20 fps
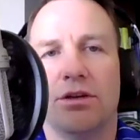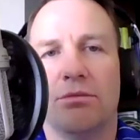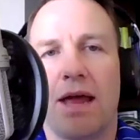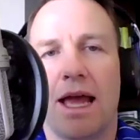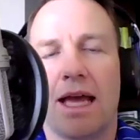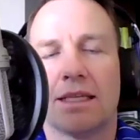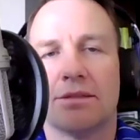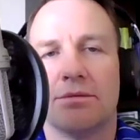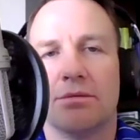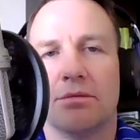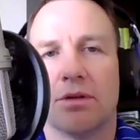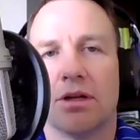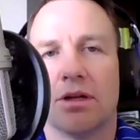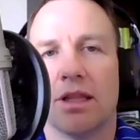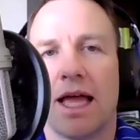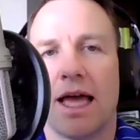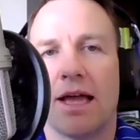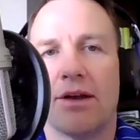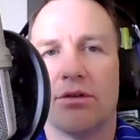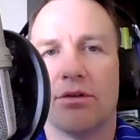then your
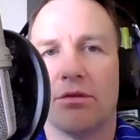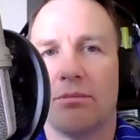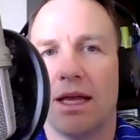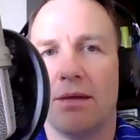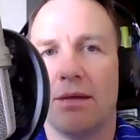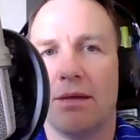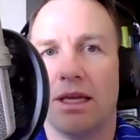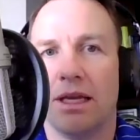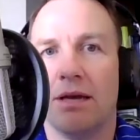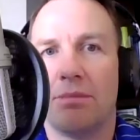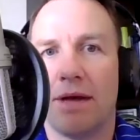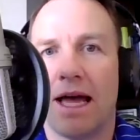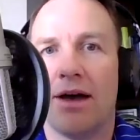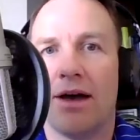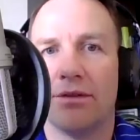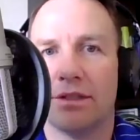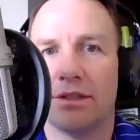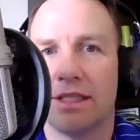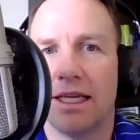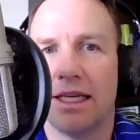maximum collateral might
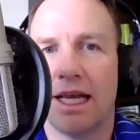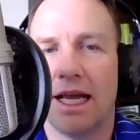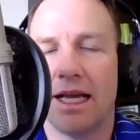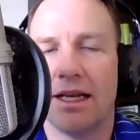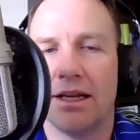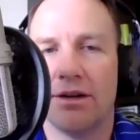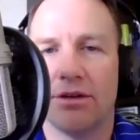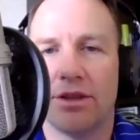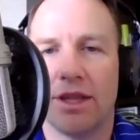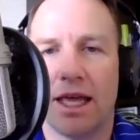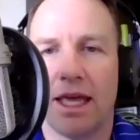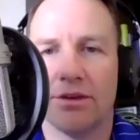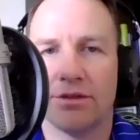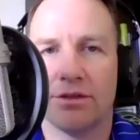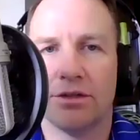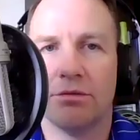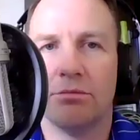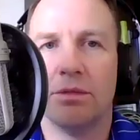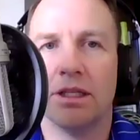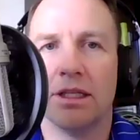be about say nine
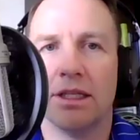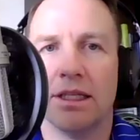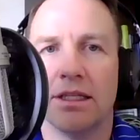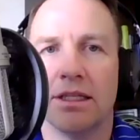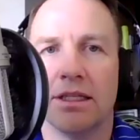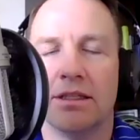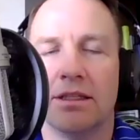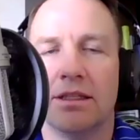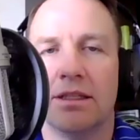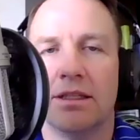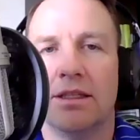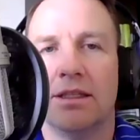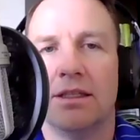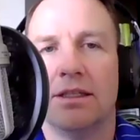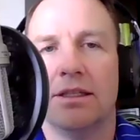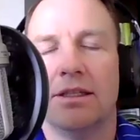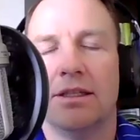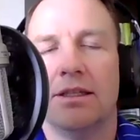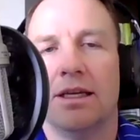hundred thousand or a million.